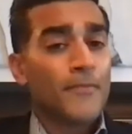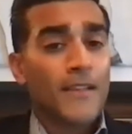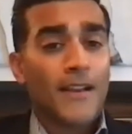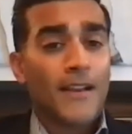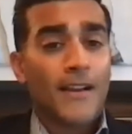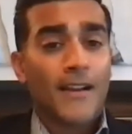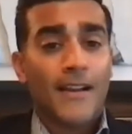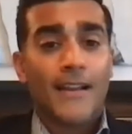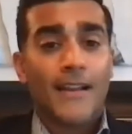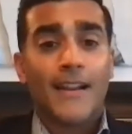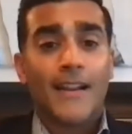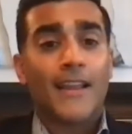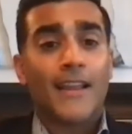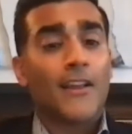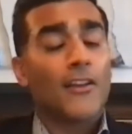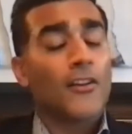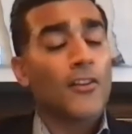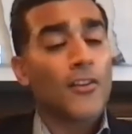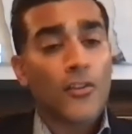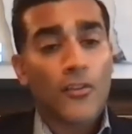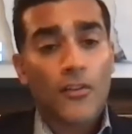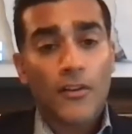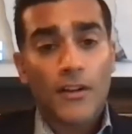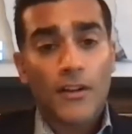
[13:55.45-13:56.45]
Uh, and I
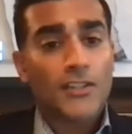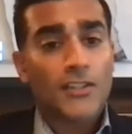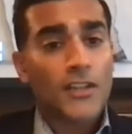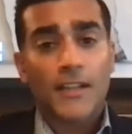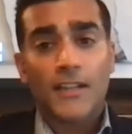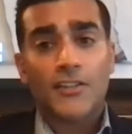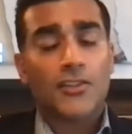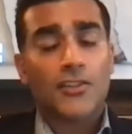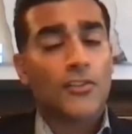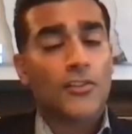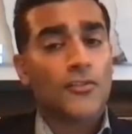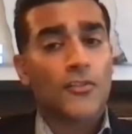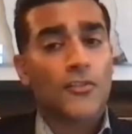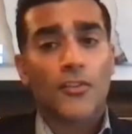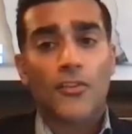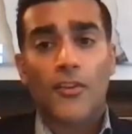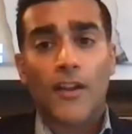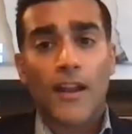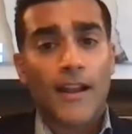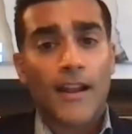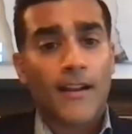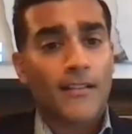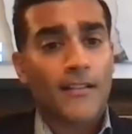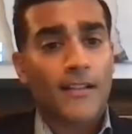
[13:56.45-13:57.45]
encourage any children
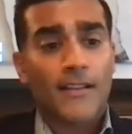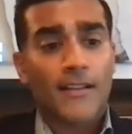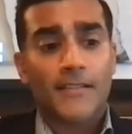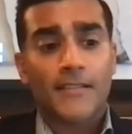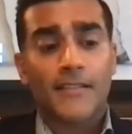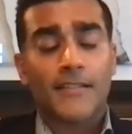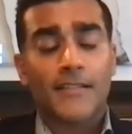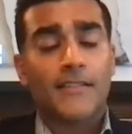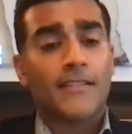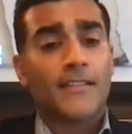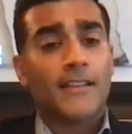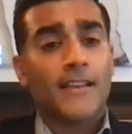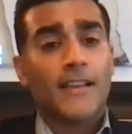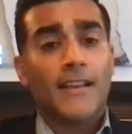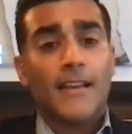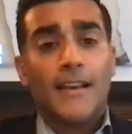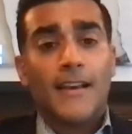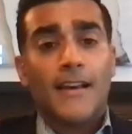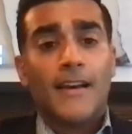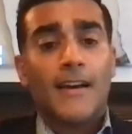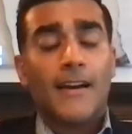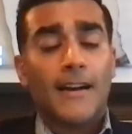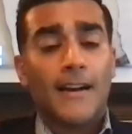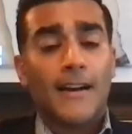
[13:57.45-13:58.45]
or adolescents
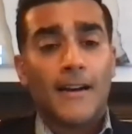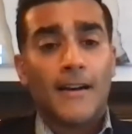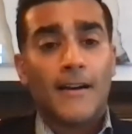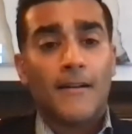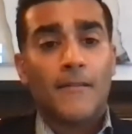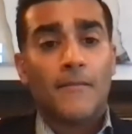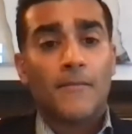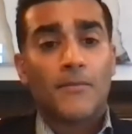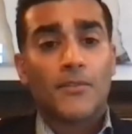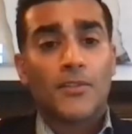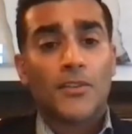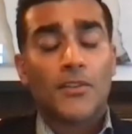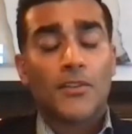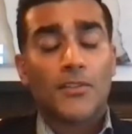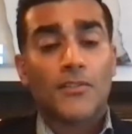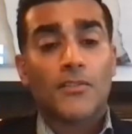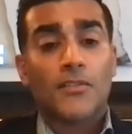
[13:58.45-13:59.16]
um, to,